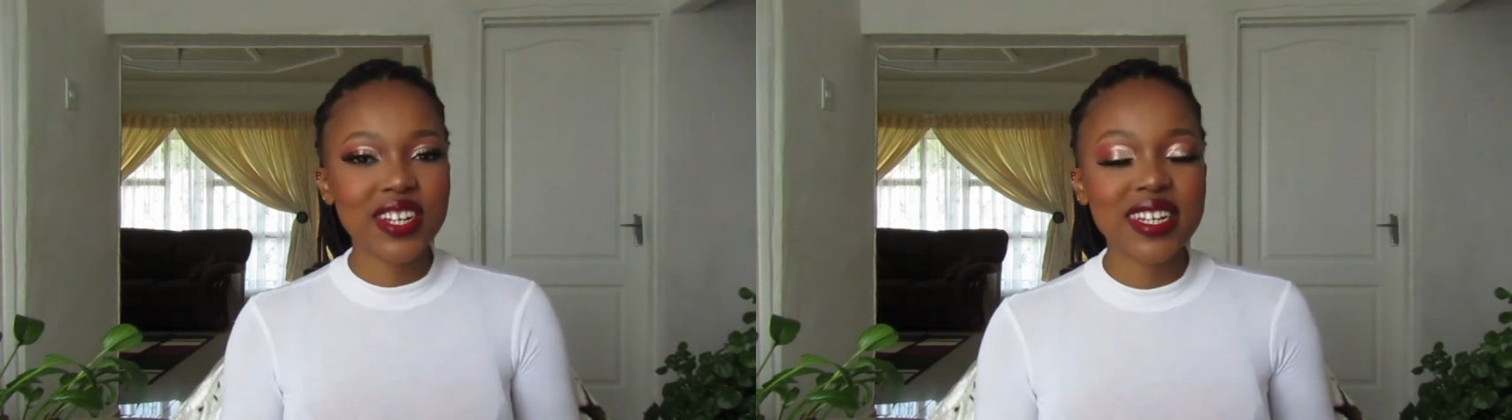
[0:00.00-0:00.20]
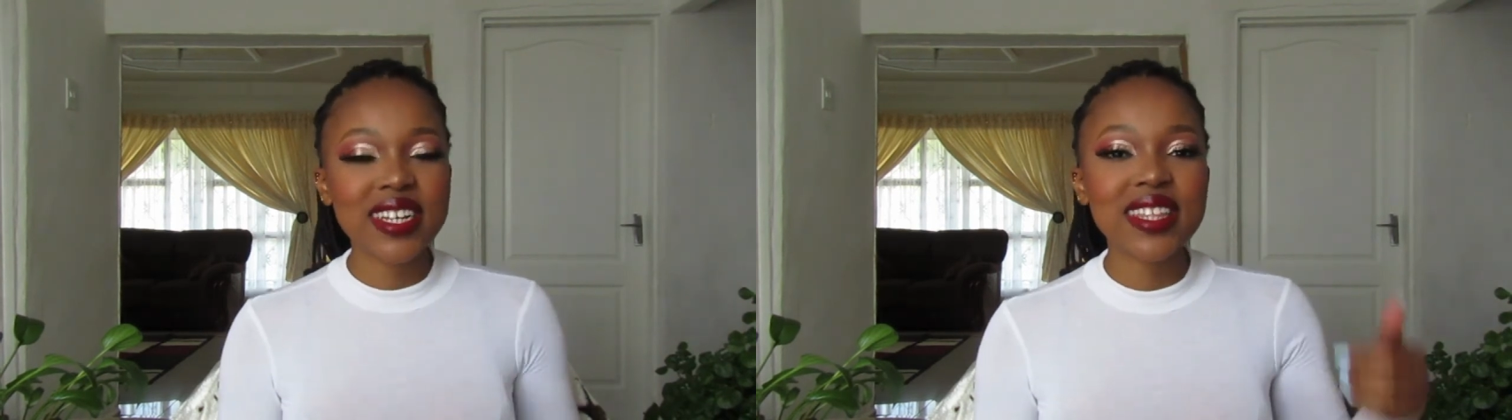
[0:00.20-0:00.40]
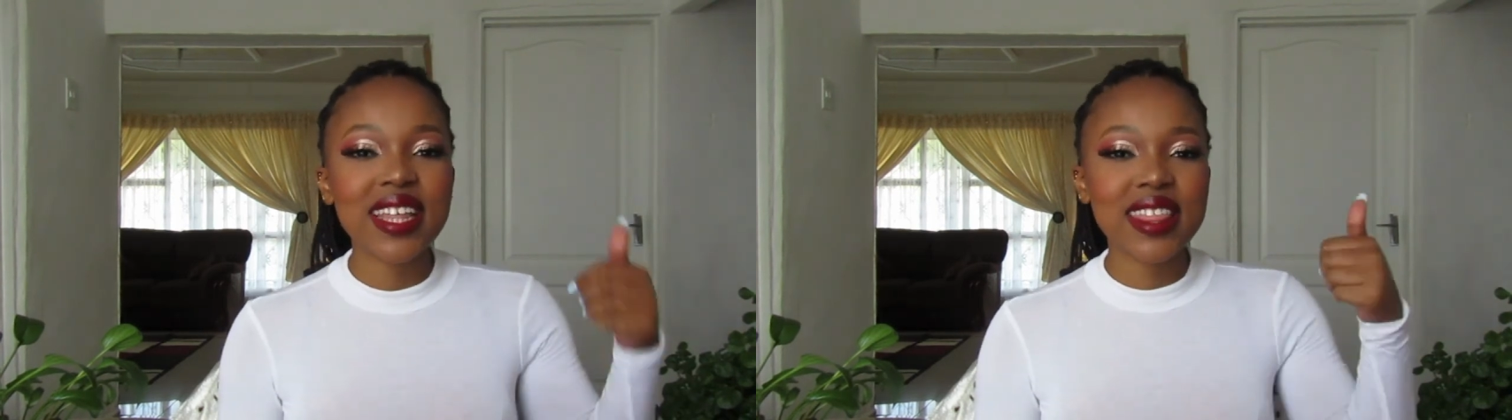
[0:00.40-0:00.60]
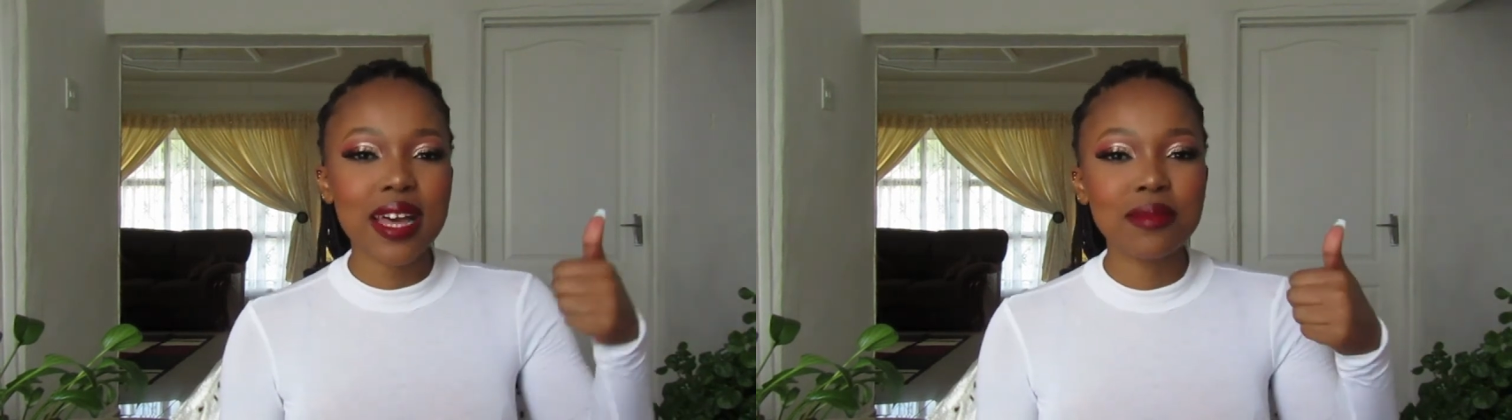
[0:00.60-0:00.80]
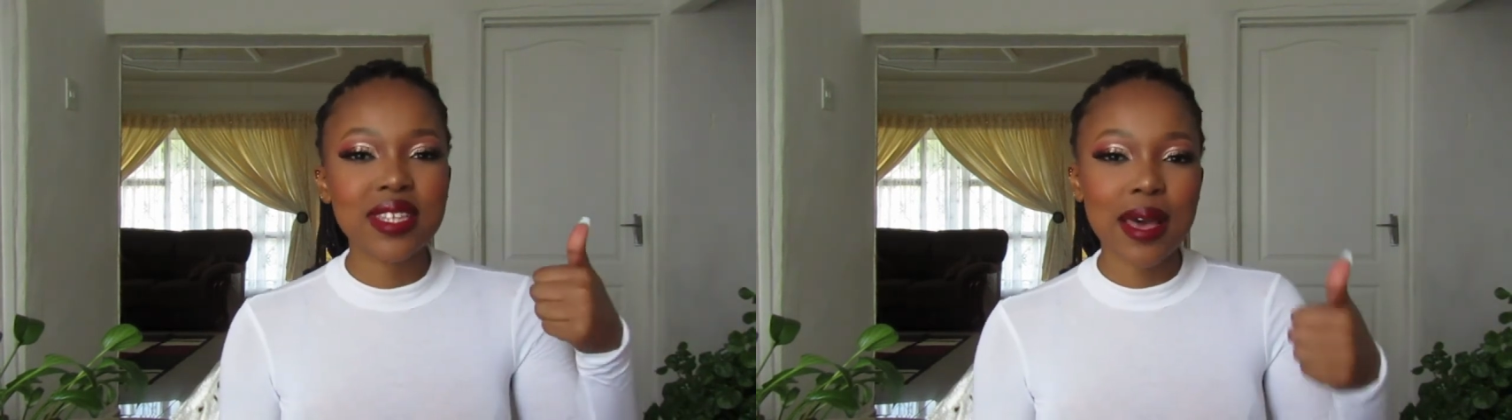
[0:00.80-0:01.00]
click that
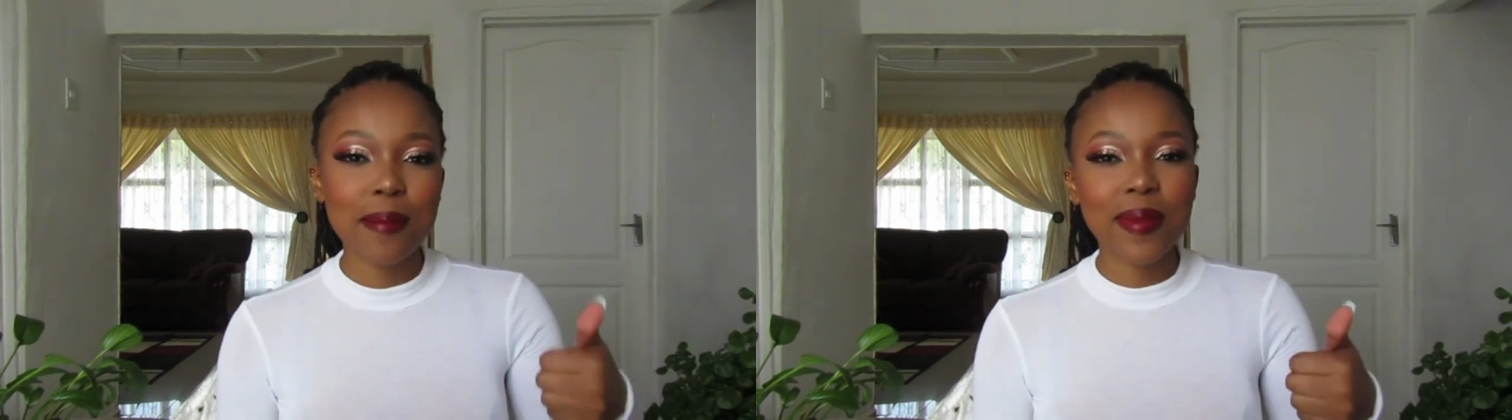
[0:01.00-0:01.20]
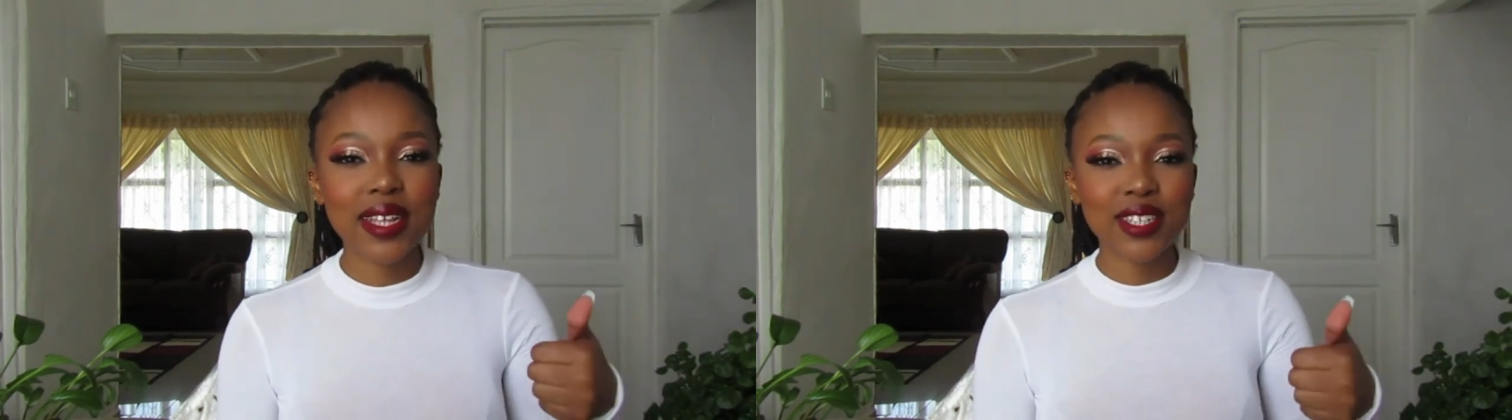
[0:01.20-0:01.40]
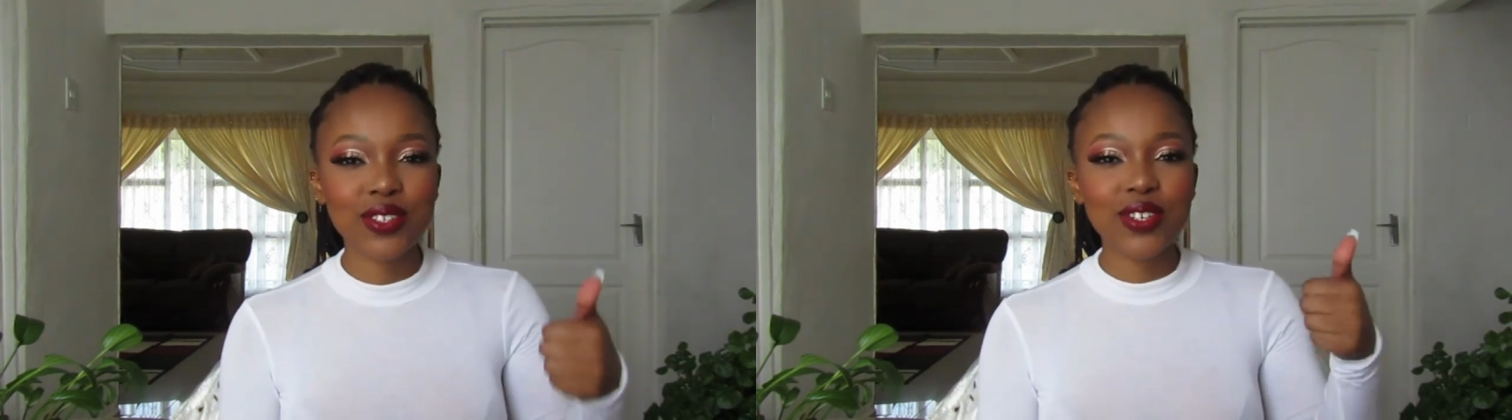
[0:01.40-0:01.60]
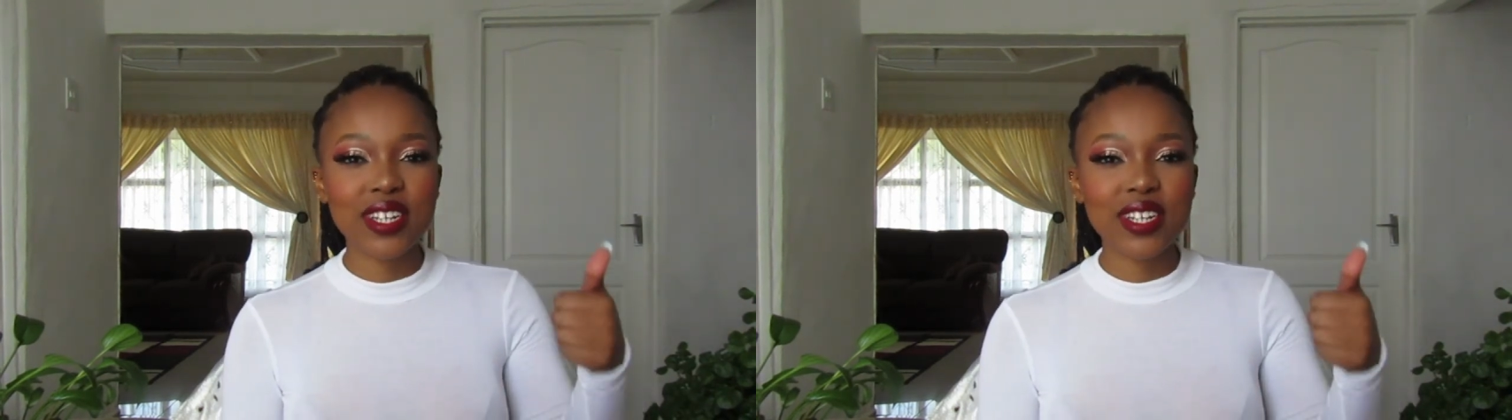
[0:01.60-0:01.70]
thumbs up button to